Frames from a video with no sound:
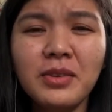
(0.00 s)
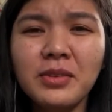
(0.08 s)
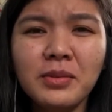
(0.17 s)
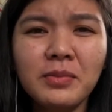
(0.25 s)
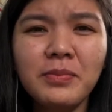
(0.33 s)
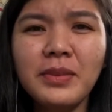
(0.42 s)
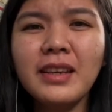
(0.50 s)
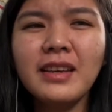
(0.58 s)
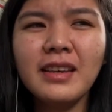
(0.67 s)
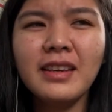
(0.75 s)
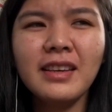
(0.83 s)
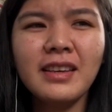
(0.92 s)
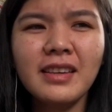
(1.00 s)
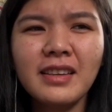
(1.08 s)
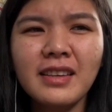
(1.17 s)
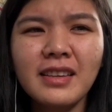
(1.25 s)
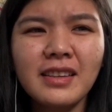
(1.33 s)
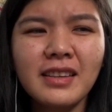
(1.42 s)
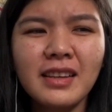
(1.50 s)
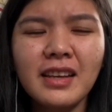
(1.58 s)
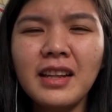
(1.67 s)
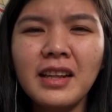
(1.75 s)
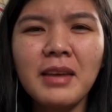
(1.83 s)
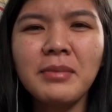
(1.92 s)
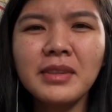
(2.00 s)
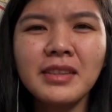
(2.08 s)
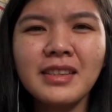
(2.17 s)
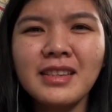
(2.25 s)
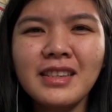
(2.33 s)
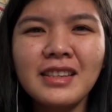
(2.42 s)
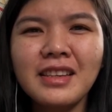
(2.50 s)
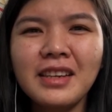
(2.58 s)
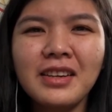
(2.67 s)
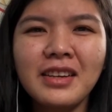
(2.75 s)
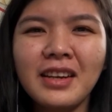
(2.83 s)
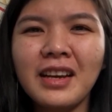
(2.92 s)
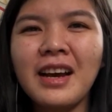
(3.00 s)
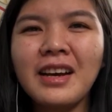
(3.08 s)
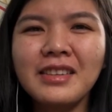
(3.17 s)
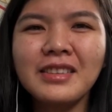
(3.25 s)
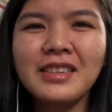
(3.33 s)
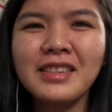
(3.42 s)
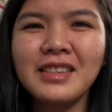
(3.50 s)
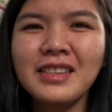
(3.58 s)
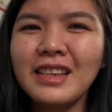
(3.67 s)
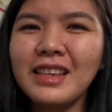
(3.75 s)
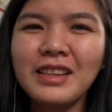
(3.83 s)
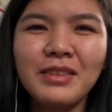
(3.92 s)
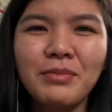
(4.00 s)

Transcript: Don't be a lemon sitting on a couch.